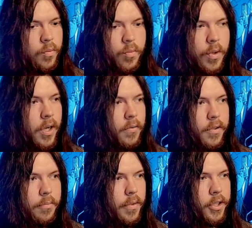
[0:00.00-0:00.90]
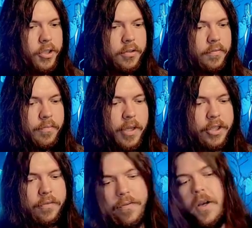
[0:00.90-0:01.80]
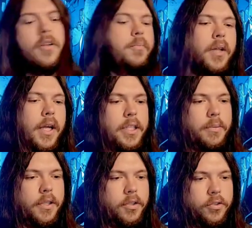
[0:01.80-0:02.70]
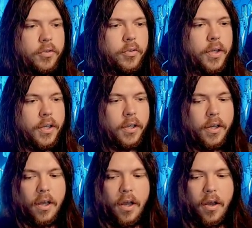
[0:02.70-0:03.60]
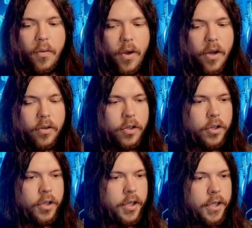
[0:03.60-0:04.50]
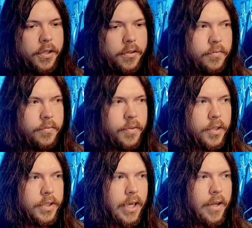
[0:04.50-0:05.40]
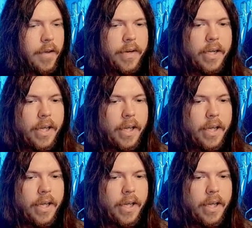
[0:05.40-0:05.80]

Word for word: Well, the mission failed. The plane's been destroyed. Well, good. So I don't have any